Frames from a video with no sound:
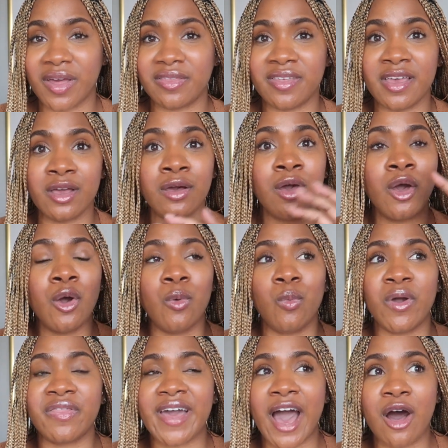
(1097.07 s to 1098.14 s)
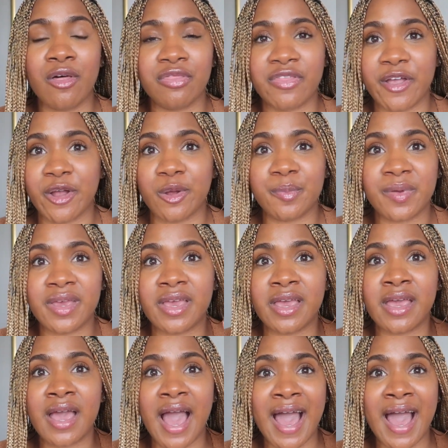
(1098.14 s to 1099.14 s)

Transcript: I think without therapy,